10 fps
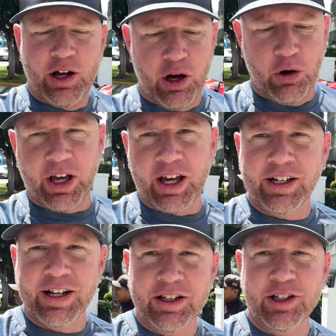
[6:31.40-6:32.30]
Okay,
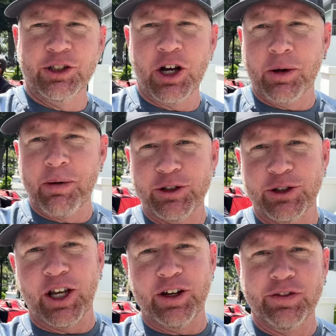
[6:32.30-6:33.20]
now let's talk about
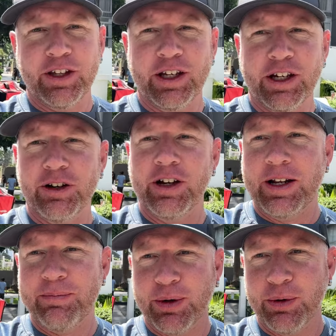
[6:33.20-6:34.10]
safety here
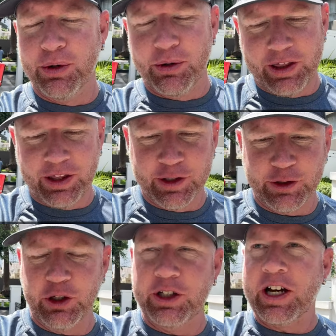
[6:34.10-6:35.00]
in Peru. I think
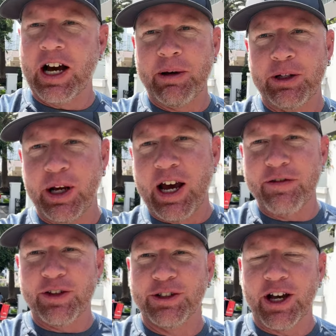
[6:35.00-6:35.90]
it's a good time as we
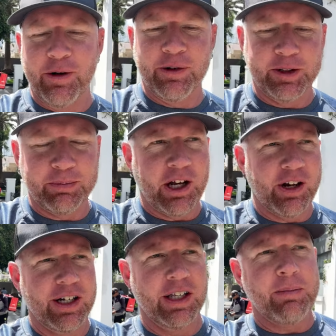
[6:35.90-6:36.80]
have the sirens
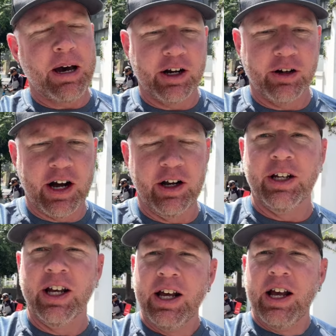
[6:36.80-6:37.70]
blaring in the background.
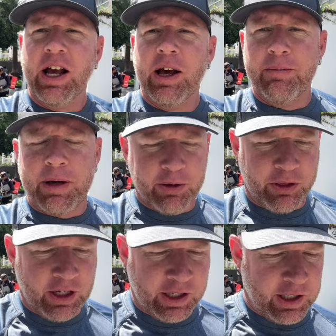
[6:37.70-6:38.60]
People
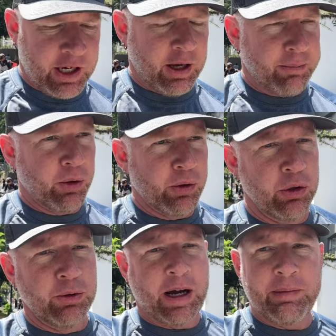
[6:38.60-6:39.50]
think uh,
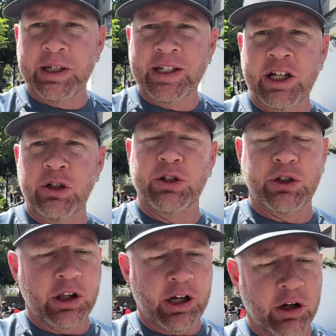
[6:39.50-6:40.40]
Peru might be dangerous,
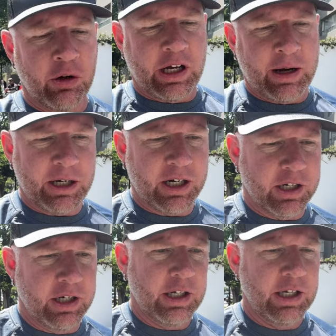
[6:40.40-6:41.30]
so they don't come here,
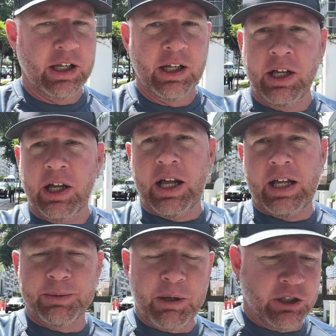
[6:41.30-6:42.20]

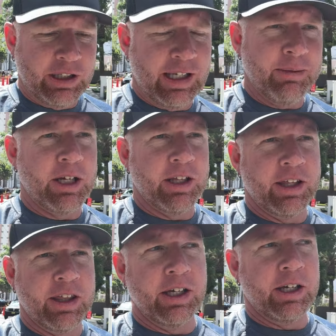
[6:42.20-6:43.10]
especially Lima, they
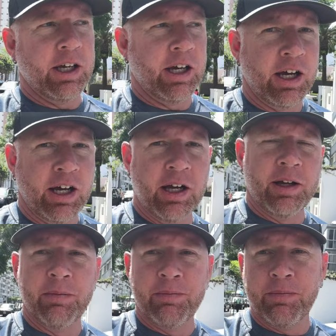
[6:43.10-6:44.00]
think.
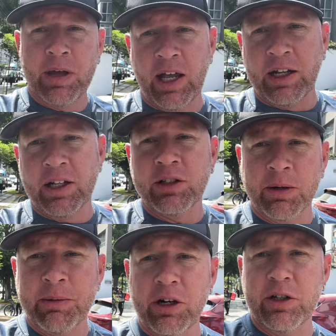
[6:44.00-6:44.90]
Uh, and in
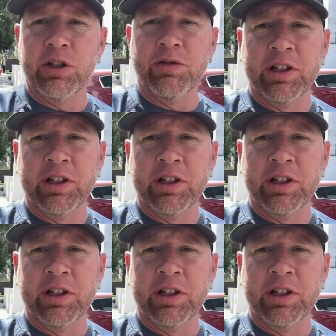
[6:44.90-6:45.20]
some areas of